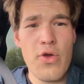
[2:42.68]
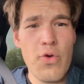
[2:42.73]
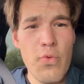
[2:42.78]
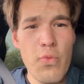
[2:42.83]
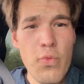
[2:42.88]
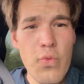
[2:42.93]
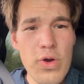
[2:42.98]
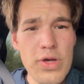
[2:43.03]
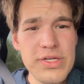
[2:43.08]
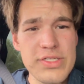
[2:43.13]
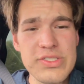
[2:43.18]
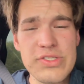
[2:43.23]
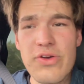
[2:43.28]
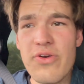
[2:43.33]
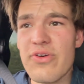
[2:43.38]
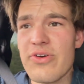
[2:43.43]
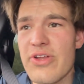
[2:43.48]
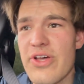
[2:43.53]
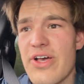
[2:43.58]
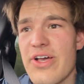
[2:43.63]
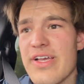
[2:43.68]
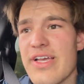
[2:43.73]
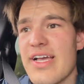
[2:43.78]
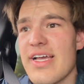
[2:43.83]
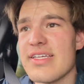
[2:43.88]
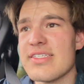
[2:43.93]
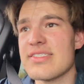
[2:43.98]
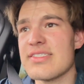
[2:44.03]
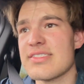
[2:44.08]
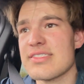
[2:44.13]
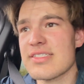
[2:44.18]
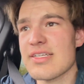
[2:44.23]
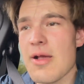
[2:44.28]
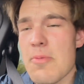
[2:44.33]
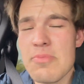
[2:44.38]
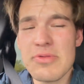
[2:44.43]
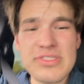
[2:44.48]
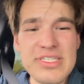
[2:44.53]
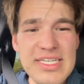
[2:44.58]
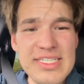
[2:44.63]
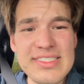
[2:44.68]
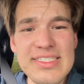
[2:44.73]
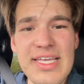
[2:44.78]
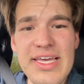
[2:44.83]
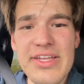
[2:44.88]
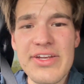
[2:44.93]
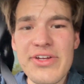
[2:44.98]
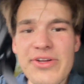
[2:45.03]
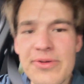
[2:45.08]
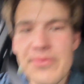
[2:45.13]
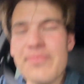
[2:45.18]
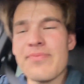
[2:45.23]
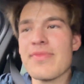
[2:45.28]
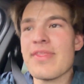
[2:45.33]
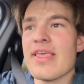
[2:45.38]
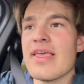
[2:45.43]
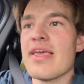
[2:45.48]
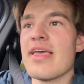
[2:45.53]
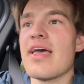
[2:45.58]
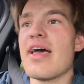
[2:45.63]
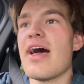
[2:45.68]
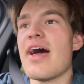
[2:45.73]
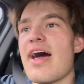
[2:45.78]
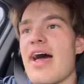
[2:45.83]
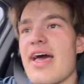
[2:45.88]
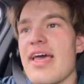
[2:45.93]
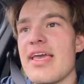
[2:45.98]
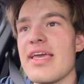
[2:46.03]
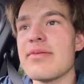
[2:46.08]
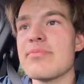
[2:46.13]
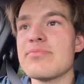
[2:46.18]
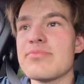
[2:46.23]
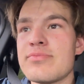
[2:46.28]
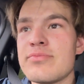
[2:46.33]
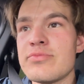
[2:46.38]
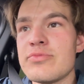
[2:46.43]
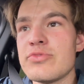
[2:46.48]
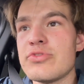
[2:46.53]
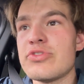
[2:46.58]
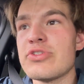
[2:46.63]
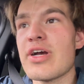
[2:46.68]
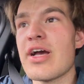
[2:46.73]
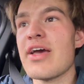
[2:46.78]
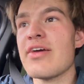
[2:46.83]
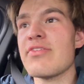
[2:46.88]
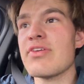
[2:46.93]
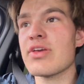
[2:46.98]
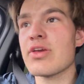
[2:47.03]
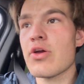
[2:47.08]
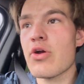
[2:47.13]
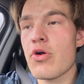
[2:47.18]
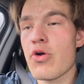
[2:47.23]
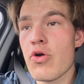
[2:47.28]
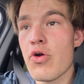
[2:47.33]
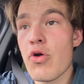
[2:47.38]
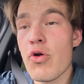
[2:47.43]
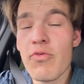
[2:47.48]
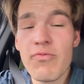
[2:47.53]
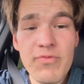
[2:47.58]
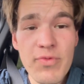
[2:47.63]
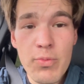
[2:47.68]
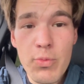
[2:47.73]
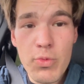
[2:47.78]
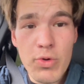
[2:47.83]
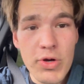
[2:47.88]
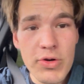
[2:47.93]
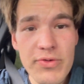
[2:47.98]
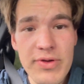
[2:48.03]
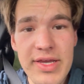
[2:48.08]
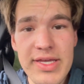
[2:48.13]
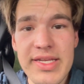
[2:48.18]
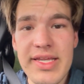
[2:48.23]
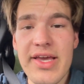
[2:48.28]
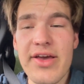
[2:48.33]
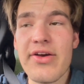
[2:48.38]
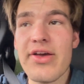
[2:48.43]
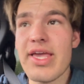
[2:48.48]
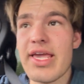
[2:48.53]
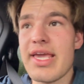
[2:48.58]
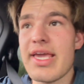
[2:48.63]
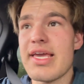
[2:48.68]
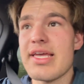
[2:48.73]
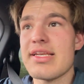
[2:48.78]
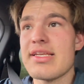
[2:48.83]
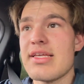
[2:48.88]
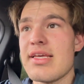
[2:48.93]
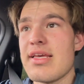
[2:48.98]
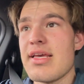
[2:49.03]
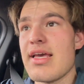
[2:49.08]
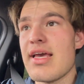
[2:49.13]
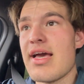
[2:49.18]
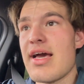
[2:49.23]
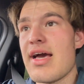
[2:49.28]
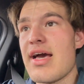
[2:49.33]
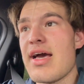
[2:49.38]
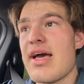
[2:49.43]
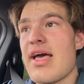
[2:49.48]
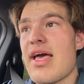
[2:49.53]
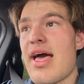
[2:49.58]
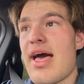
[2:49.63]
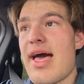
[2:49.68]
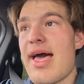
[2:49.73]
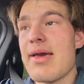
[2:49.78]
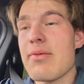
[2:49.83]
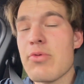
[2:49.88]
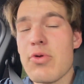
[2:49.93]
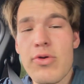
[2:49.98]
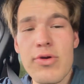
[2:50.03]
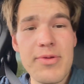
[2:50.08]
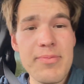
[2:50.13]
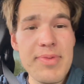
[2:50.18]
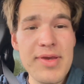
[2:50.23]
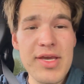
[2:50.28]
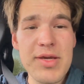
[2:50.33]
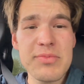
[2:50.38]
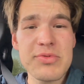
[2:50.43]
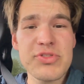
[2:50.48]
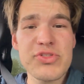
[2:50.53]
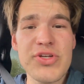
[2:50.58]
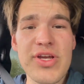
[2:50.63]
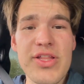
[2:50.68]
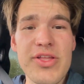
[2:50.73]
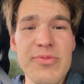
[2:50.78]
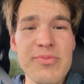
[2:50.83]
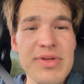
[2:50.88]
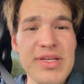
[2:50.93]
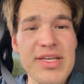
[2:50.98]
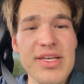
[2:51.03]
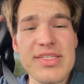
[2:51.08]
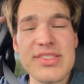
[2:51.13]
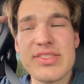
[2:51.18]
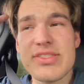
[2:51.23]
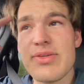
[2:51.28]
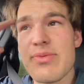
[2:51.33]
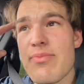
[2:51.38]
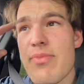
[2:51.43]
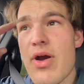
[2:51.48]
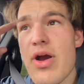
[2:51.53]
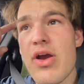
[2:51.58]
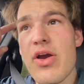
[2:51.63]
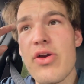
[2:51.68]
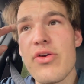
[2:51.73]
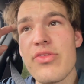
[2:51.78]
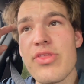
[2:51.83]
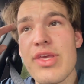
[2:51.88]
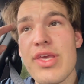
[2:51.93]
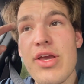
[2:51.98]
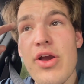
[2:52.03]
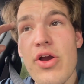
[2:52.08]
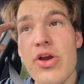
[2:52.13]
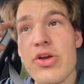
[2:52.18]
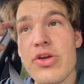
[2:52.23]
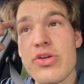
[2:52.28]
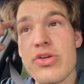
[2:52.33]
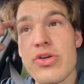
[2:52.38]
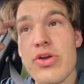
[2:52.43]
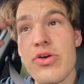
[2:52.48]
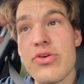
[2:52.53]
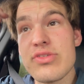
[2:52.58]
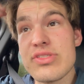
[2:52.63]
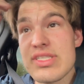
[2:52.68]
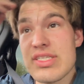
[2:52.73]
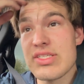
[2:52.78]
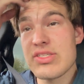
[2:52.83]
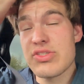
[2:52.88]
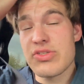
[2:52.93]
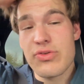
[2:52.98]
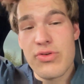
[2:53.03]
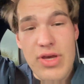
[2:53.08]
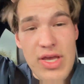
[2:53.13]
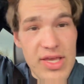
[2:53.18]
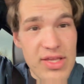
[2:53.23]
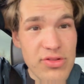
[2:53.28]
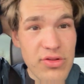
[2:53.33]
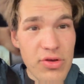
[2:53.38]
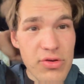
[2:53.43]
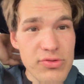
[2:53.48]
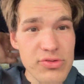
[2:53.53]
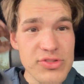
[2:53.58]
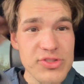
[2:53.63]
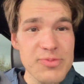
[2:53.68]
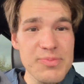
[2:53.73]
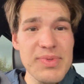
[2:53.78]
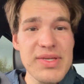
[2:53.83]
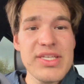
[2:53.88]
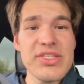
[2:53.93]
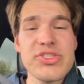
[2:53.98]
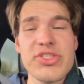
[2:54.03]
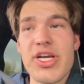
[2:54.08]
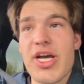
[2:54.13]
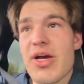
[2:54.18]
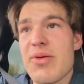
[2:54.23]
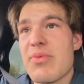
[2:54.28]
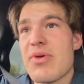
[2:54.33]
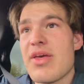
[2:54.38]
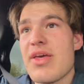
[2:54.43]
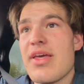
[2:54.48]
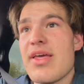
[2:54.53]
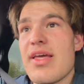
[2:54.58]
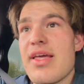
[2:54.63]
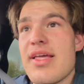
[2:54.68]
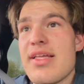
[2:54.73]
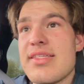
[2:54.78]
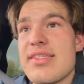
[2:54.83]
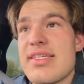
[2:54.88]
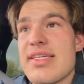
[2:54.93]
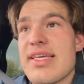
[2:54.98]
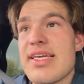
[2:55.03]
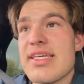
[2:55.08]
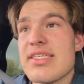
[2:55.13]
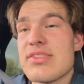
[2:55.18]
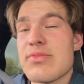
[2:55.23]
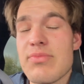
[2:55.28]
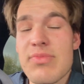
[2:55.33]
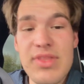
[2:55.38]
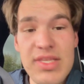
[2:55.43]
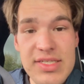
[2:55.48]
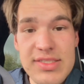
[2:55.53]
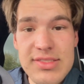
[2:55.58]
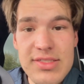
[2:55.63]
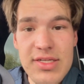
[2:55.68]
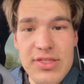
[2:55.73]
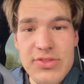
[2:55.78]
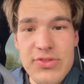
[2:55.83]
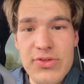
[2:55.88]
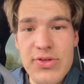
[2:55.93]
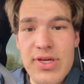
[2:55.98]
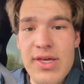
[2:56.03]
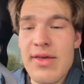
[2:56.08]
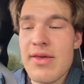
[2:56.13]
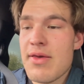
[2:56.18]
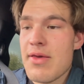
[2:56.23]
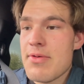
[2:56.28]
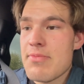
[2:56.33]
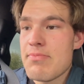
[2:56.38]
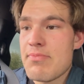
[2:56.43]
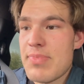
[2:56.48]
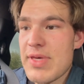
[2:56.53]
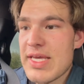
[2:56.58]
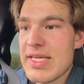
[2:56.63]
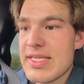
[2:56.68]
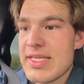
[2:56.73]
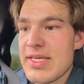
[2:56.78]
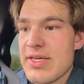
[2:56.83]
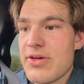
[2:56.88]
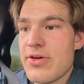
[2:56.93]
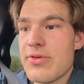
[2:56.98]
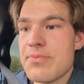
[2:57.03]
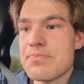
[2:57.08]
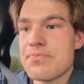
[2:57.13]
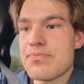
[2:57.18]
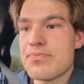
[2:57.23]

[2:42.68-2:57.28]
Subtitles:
what is going on, guys? It's a couple days later. I am driving home from work right now, and I'm going to pick up a trailer because tomorrow the car goes into a local speed shop to get some things done to it. Big deal.